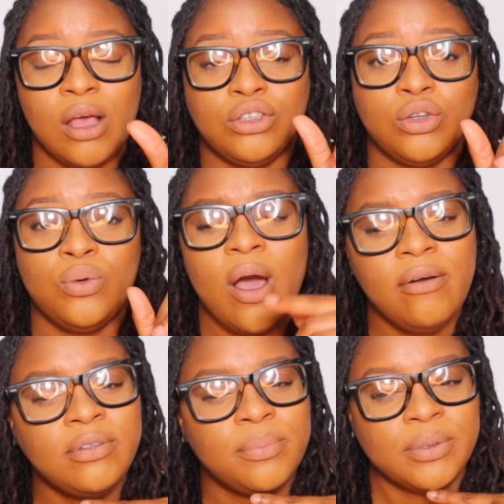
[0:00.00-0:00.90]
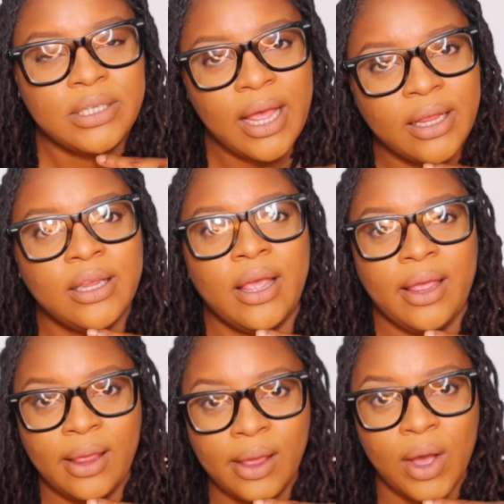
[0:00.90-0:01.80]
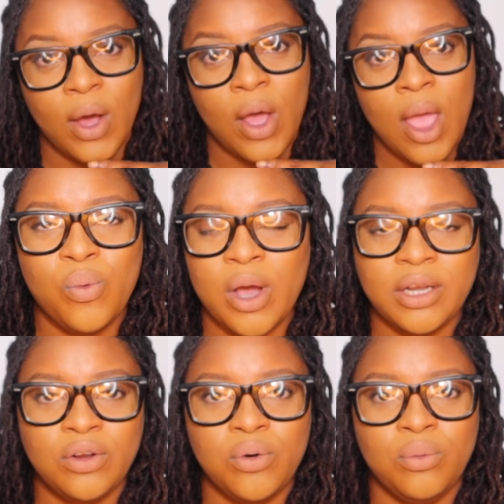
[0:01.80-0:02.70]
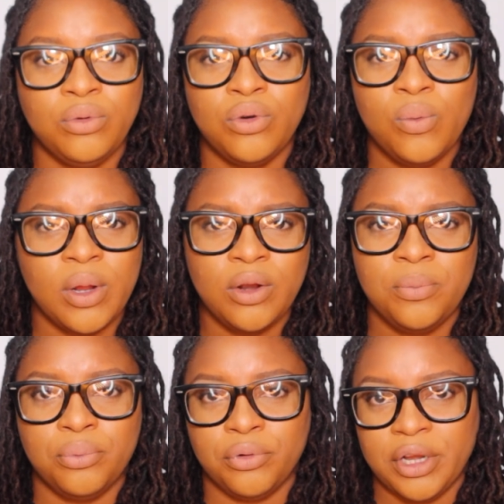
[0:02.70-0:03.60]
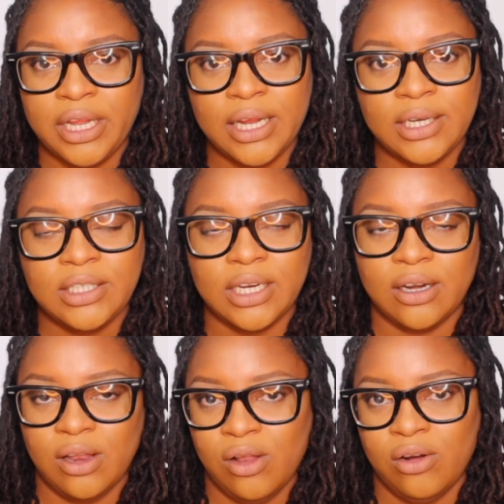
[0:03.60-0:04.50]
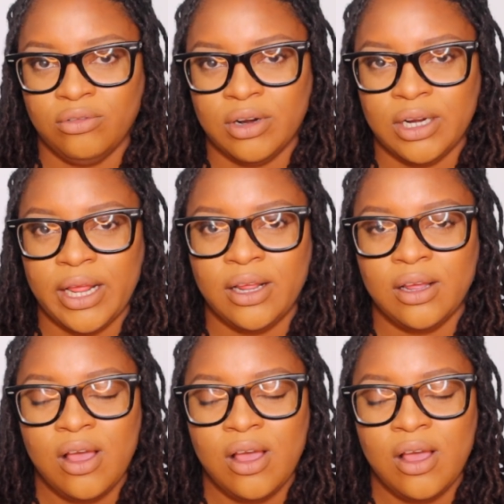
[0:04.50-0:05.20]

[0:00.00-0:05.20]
so you have to protect your hair you don't want no you don't want no breakage in the long run like